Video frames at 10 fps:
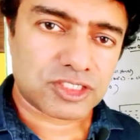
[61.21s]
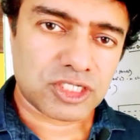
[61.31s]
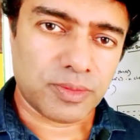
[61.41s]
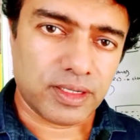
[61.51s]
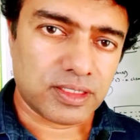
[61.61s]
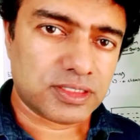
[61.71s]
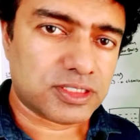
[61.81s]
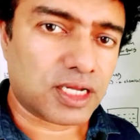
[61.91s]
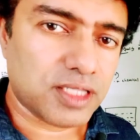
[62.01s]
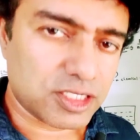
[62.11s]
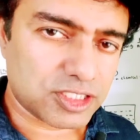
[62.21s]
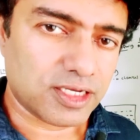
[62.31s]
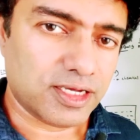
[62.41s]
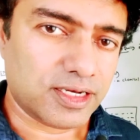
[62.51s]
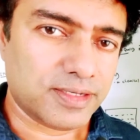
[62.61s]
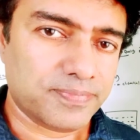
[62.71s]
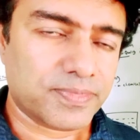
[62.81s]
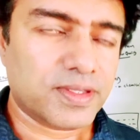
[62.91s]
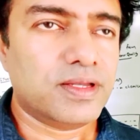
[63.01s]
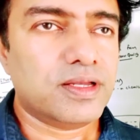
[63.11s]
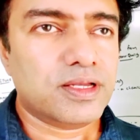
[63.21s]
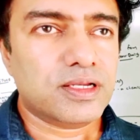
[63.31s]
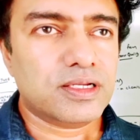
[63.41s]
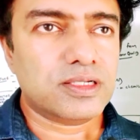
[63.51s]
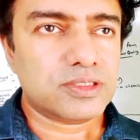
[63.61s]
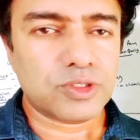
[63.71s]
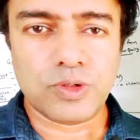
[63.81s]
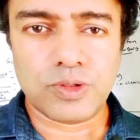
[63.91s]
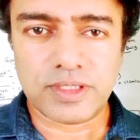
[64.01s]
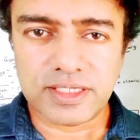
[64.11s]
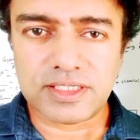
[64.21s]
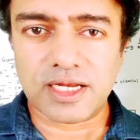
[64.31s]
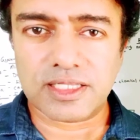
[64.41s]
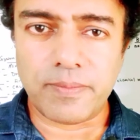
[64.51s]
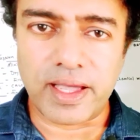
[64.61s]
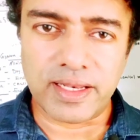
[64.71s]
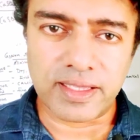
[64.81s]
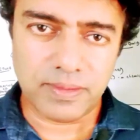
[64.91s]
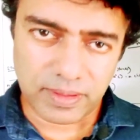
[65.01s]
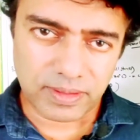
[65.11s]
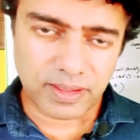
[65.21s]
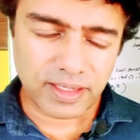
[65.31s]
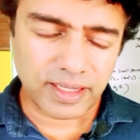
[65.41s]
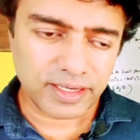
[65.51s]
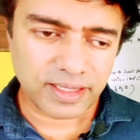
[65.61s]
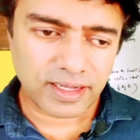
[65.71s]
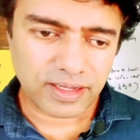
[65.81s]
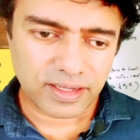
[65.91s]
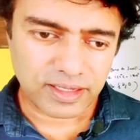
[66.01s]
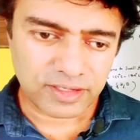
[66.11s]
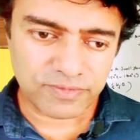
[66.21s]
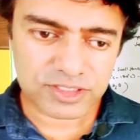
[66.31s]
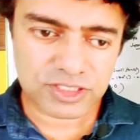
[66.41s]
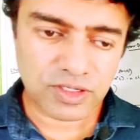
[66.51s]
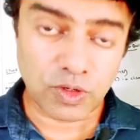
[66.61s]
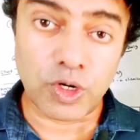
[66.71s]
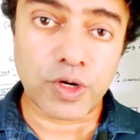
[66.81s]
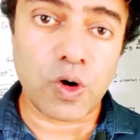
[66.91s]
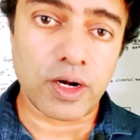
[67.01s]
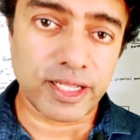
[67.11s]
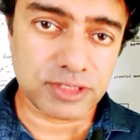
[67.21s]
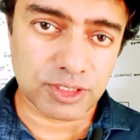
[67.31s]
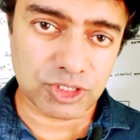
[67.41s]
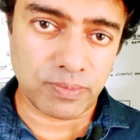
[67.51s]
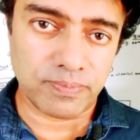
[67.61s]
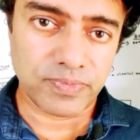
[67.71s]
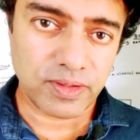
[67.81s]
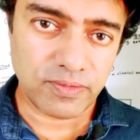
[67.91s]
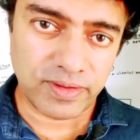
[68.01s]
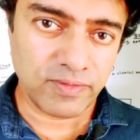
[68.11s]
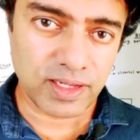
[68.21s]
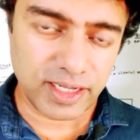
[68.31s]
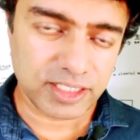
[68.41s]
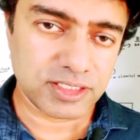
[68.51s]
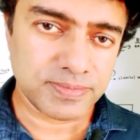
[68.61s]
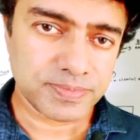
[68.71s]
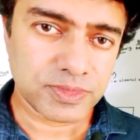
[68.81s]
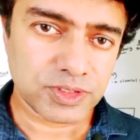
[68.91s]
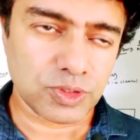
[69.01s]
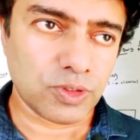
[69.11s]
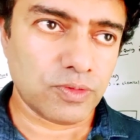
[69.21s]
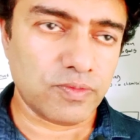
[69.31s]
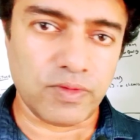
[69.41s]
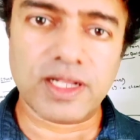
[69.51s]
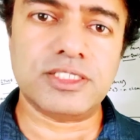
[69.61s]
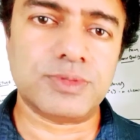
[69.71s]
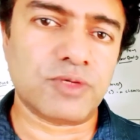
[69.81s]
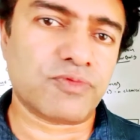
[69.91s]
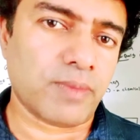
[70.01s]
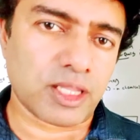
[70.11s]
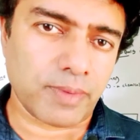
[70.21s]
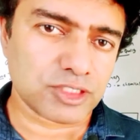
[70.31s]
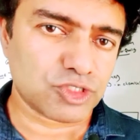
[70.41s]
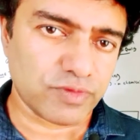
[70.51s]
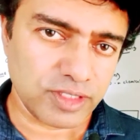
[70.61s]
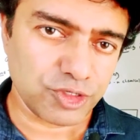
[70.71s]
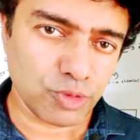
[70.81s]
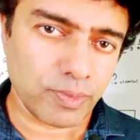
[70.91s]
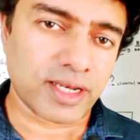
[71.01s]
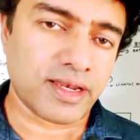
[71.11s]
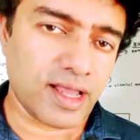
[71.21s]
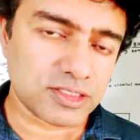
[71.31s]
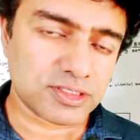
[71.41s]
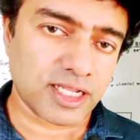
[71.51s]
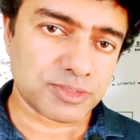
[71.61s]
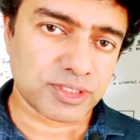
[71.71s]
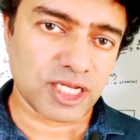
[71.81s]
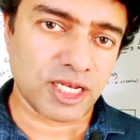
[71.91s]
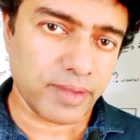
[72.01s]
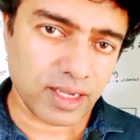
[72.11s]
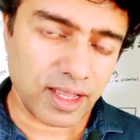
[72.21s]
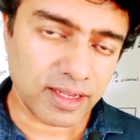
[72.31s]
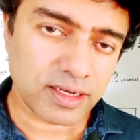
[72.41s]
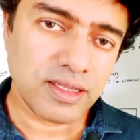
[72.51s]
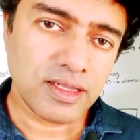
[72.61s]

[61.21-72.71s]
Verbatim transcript: Shabar, Sardar Shahar. So these are the mining area in which good quality gypsum we will get. So we will get gypsum from other parts of India too, but in Rajasthan, especially in Bikaner,